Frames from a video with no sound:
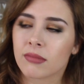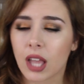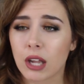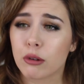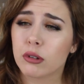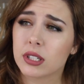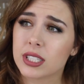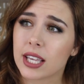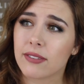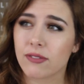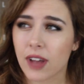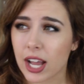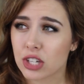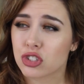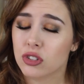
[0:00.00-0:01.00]
I don't want to say
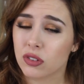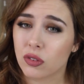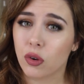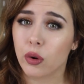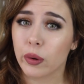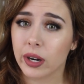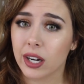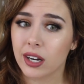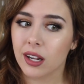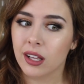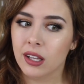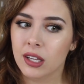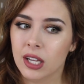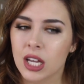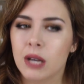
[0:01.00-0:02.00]
fashion forward,
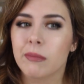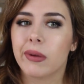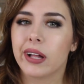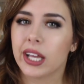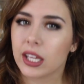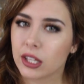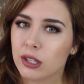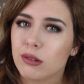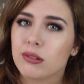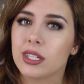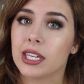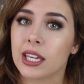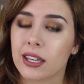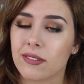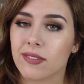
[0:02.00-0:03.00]
but like
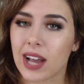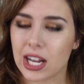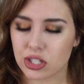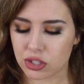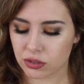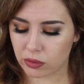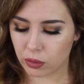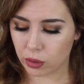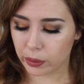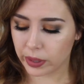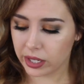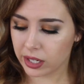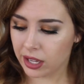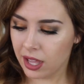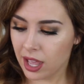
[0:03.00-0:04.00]
unique and fashion
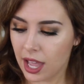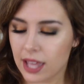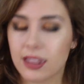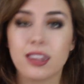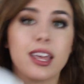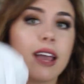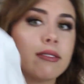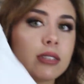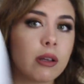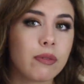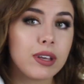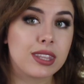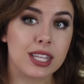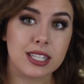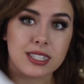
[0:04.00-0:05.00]
forward, and then they have stuff
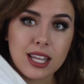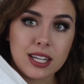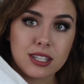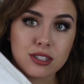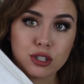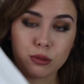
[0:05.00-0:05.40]
like this that is